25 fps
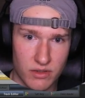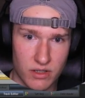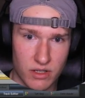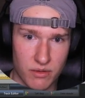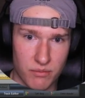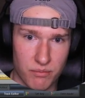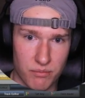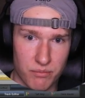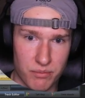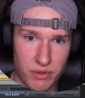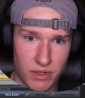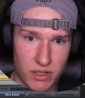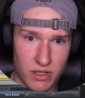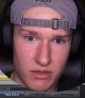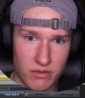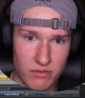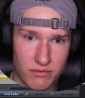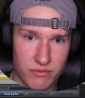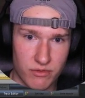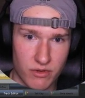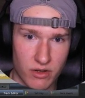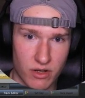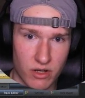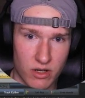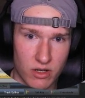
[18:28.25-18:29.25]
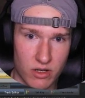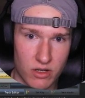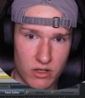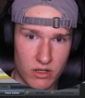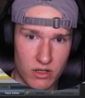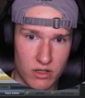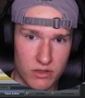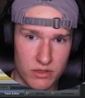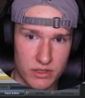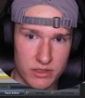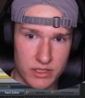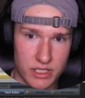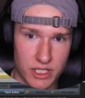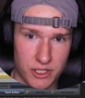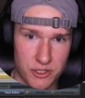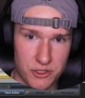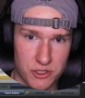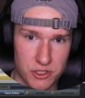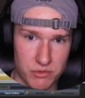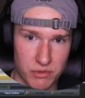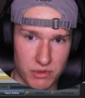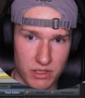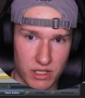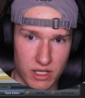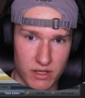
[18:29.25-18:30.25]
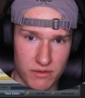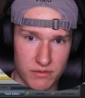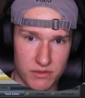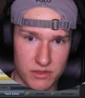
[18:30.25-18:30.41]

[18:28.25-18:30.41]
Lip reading: above all the textures we have.